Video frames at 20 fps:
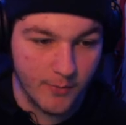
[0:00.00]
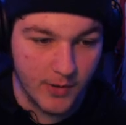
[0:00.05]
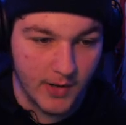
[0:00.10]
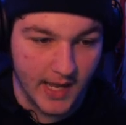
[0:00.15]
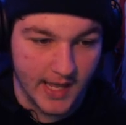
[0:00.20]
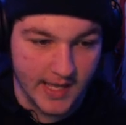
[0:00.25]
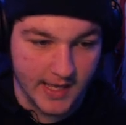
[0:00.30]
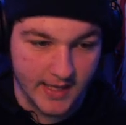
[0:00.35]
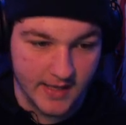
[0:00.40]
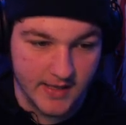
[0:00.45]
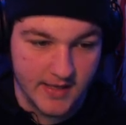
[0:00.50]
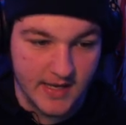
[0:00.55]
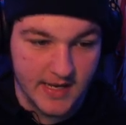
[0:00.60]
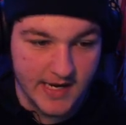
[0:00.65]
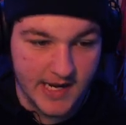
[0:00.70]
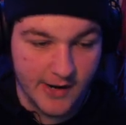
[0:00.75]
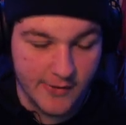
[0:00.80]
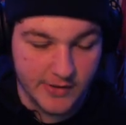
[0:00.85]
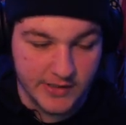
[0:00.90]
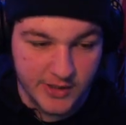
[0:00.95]
rather not play it.
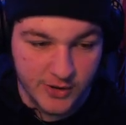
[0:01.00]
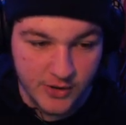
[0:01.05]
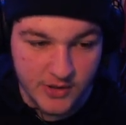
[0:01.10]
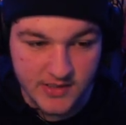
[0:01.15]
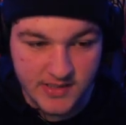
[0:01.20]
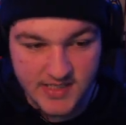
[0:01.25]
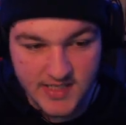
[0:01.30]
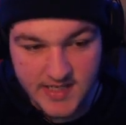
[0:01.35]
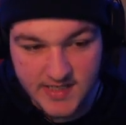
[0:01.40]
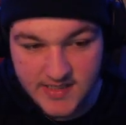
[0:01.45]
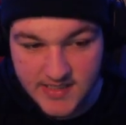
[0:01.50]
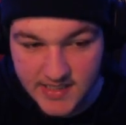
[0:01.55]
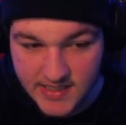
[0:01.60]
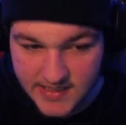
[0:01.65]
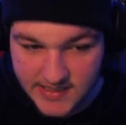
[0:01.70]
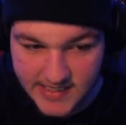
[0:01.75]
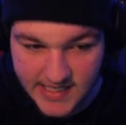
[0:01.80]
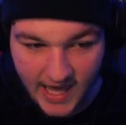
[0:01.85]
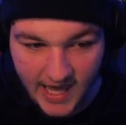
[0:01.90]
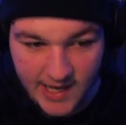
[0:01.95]
Now, as you can see, a
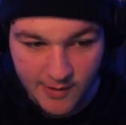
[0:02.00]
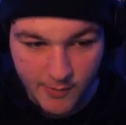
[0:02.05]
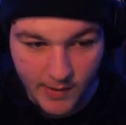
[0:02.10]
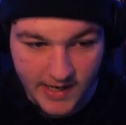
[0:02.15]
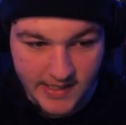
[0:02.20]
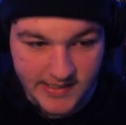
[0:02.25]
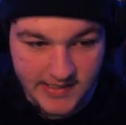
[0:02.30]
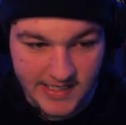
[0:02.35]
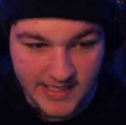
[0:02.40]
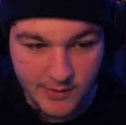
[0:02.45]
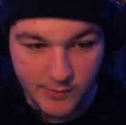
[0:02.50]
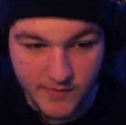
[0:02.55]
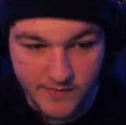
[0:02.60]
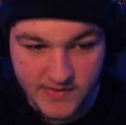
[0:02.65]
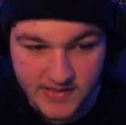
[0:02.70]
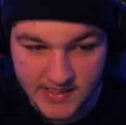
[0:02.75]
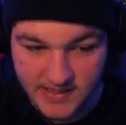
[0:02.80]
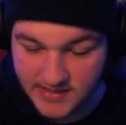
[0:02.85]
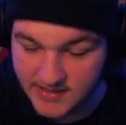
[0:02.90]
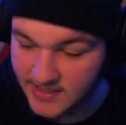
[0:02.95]
68 rating
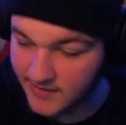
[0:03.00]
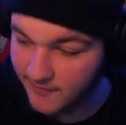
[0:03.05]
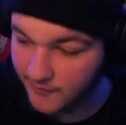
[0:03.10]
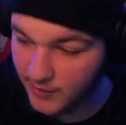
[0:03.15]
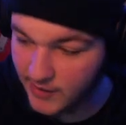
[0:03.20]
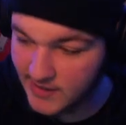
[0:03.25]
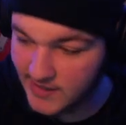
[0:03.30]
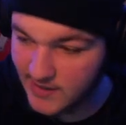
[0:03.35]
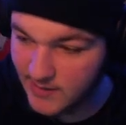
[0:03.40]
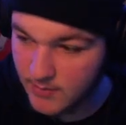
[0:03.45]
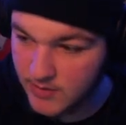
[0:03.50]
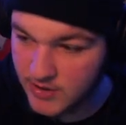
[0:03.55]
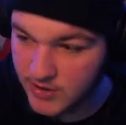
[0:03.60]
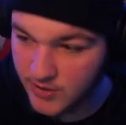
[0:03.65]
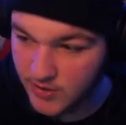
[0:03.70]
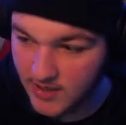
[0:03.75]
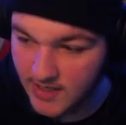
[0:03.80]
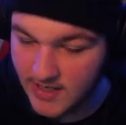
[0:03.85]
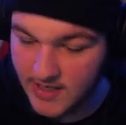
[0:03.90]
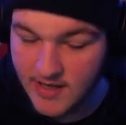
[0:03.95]
with 63
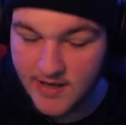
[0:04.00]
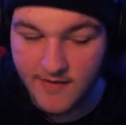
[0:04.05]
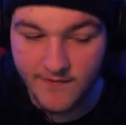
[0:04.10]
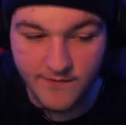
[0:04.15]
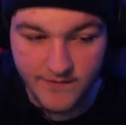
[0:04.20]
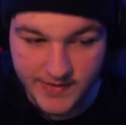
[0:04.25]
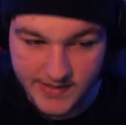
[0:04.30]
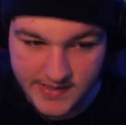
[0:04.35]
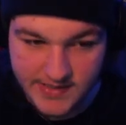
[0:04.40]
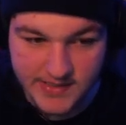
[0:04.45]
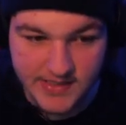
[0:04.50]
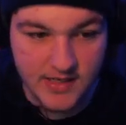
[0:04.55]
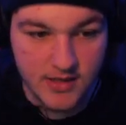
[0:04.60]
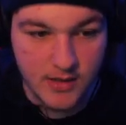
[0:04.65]
chemistry, this